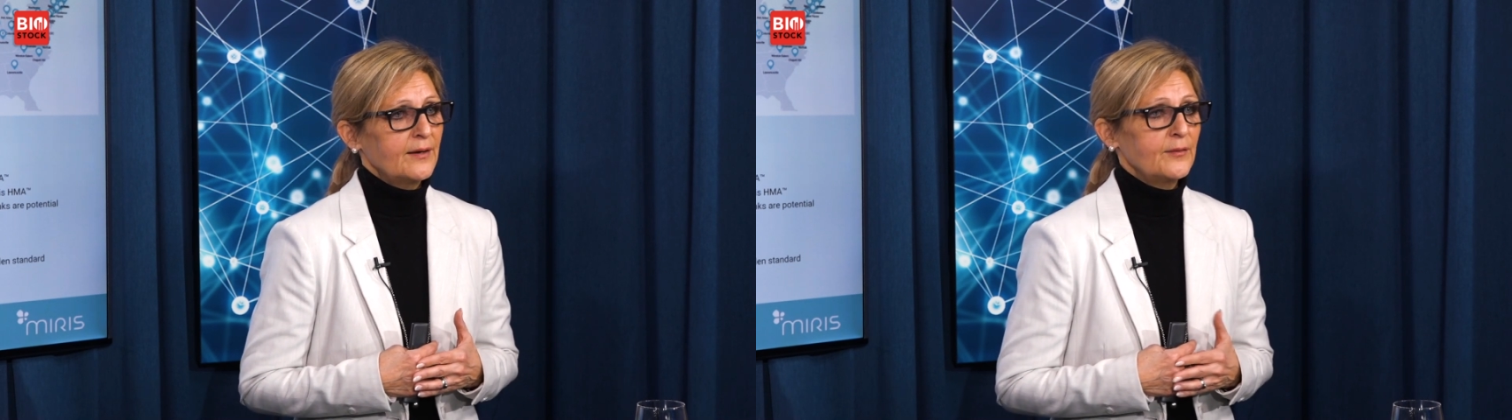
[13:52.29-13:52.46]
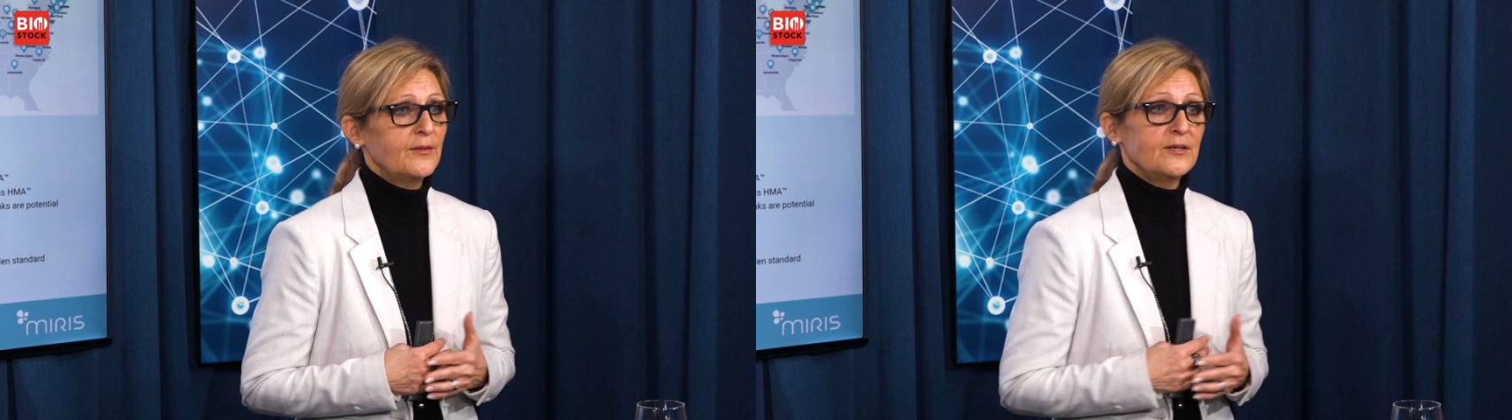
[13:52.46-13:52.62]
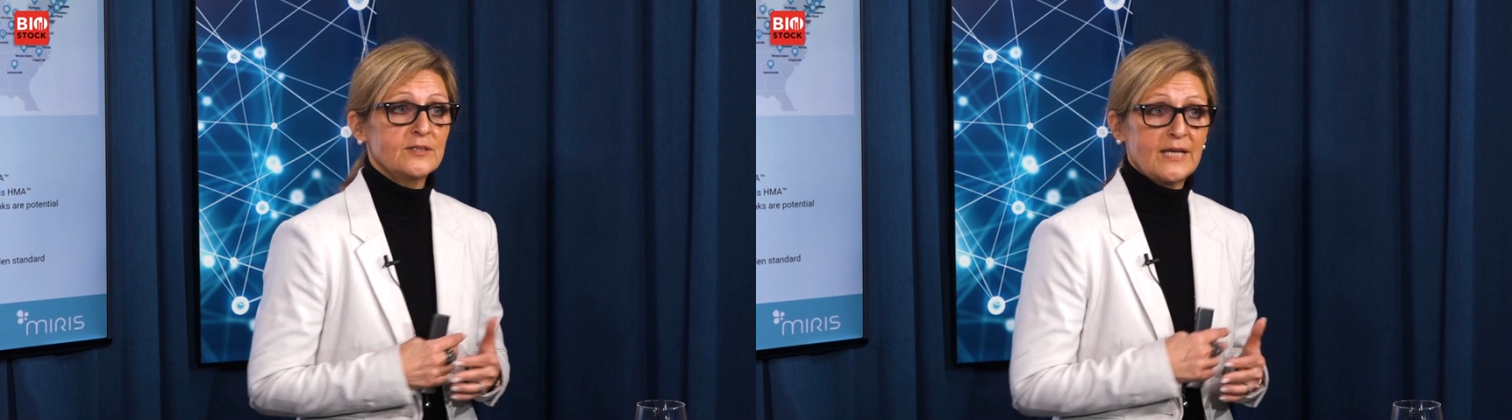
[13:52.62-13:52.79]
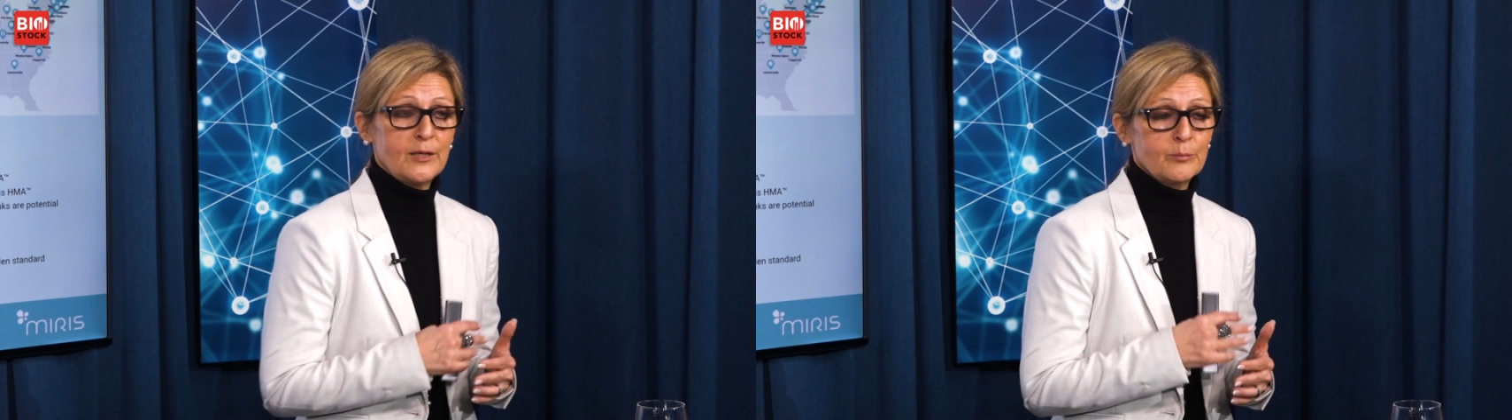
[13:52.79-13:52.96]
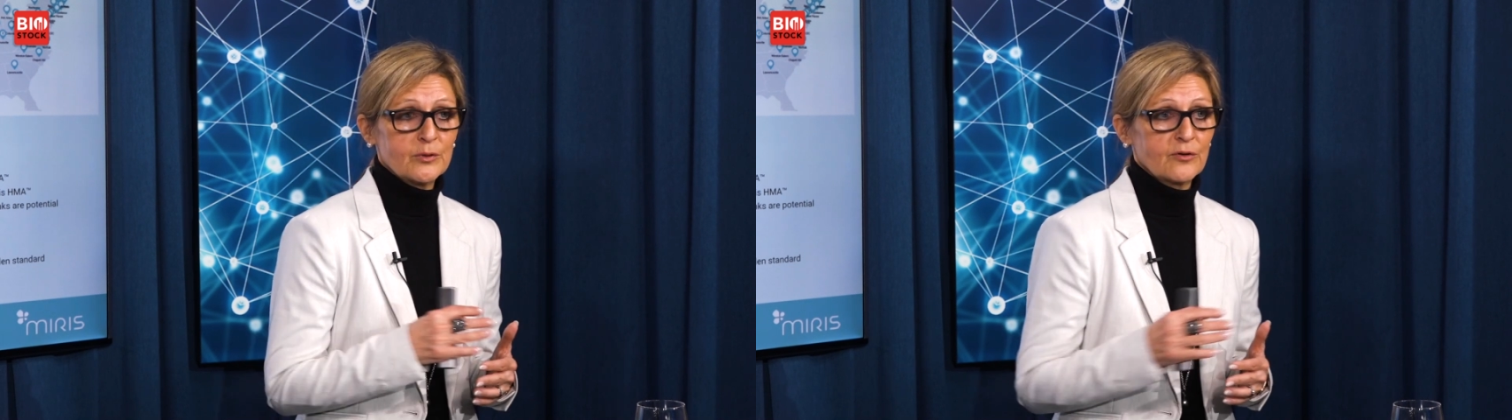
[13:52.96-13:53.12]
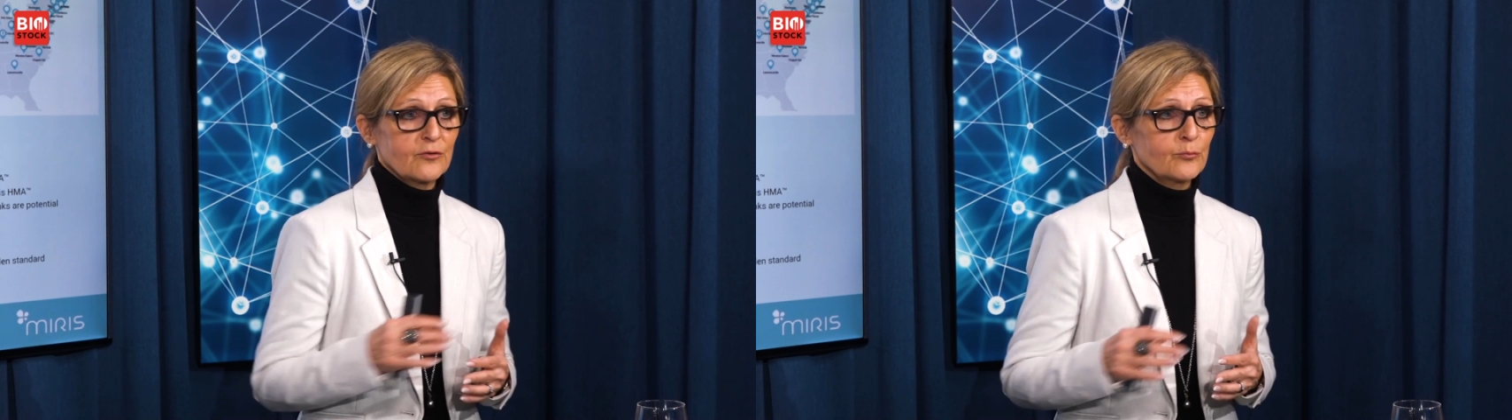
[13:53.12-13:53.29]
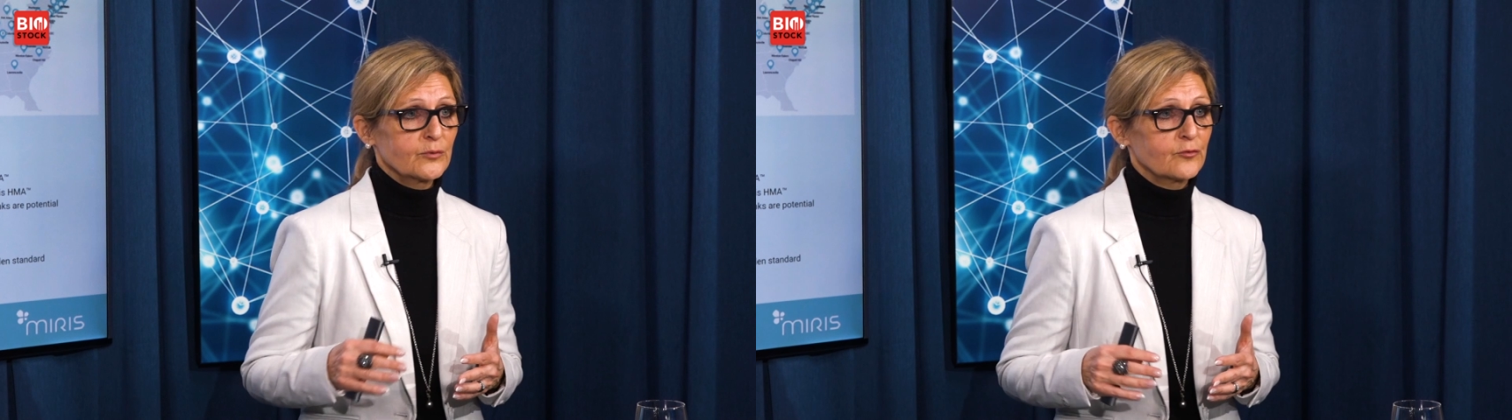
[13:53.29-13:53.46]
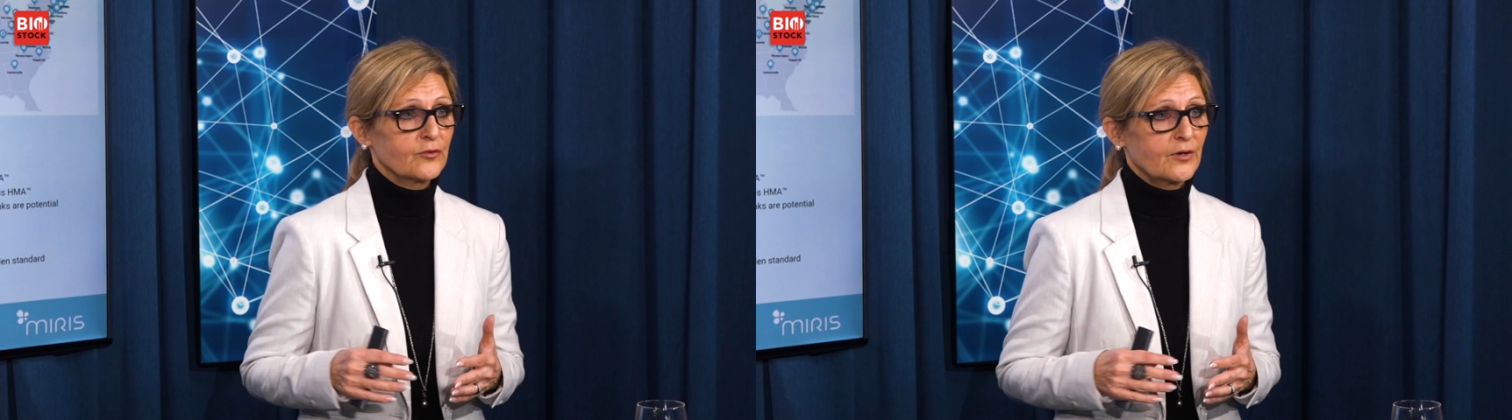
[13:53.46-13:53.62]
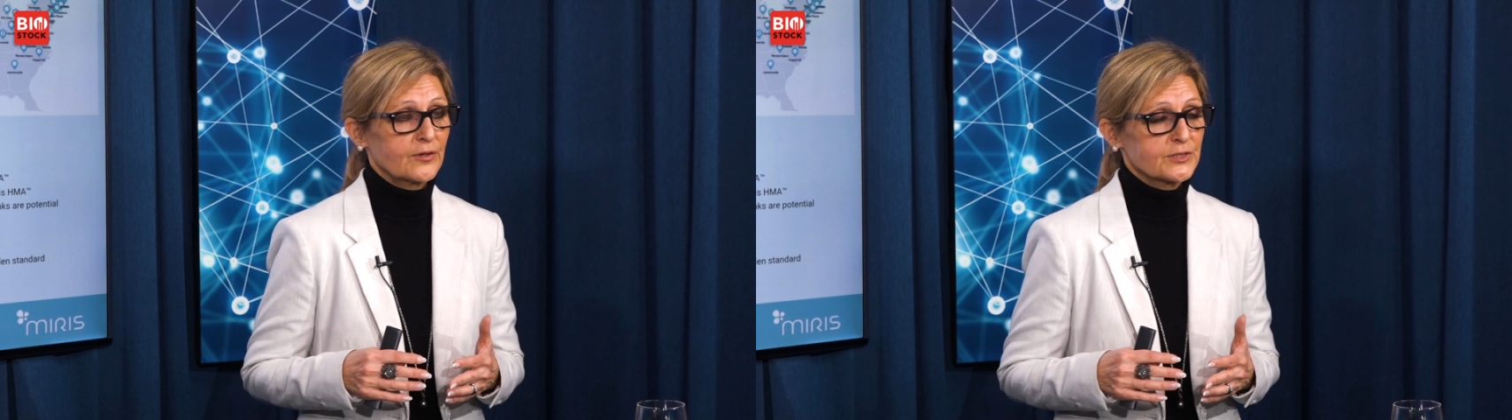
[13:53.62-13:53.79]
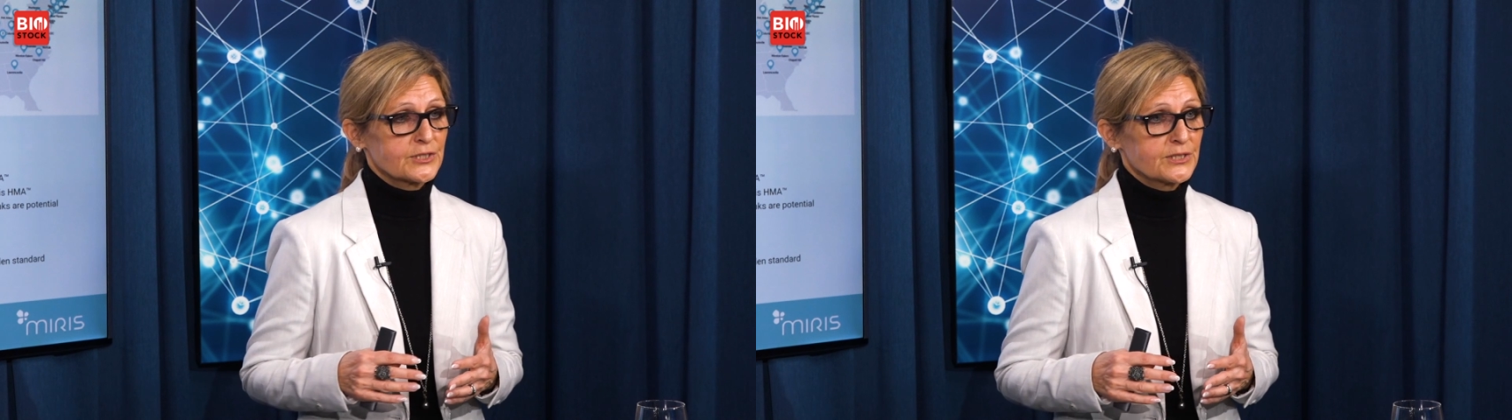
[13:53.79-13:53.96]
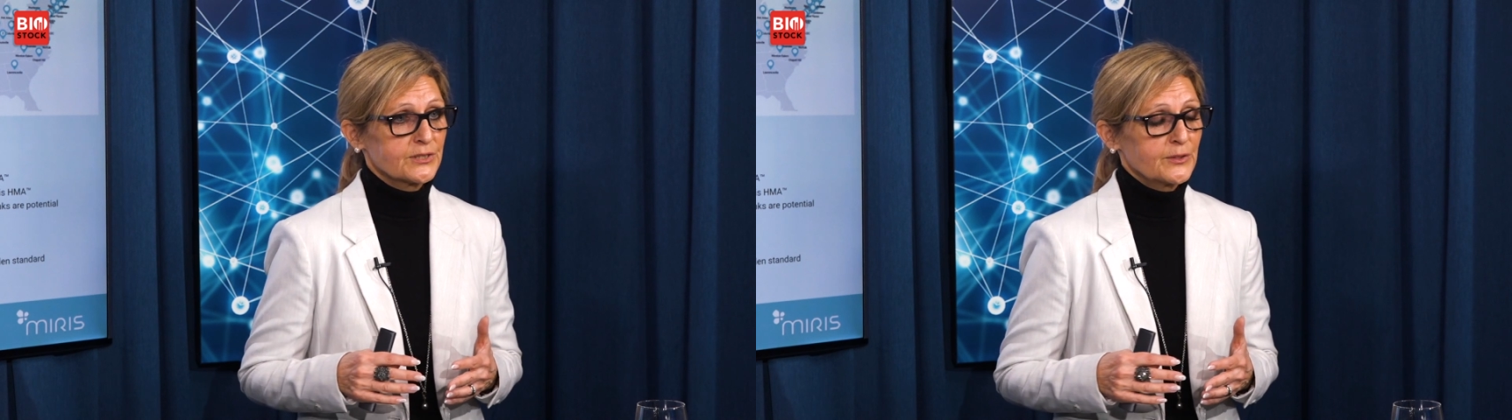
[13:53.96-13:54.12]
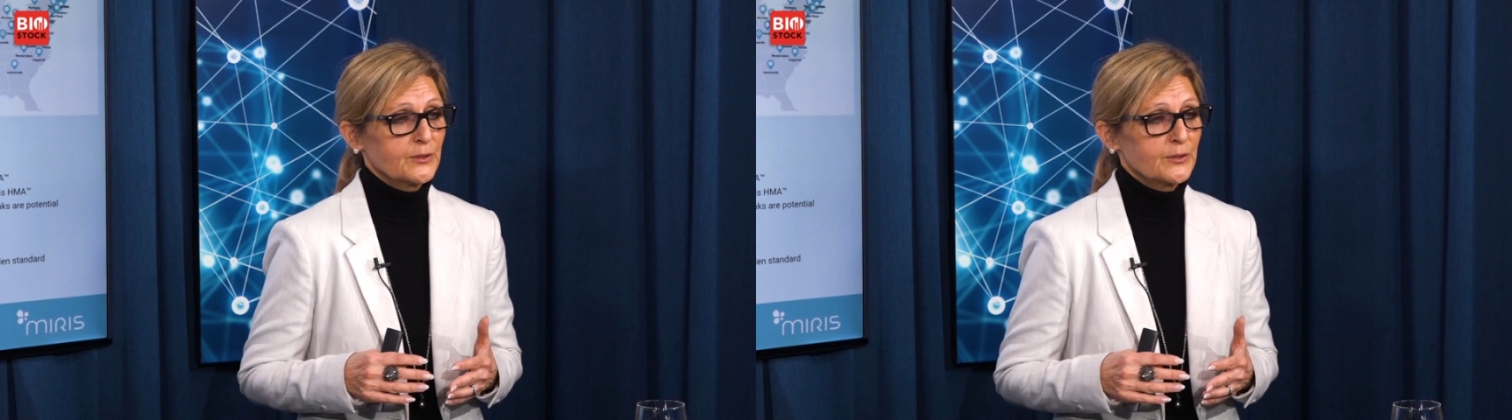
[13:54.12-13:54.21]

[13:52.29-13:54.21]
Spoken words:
their neighbors will start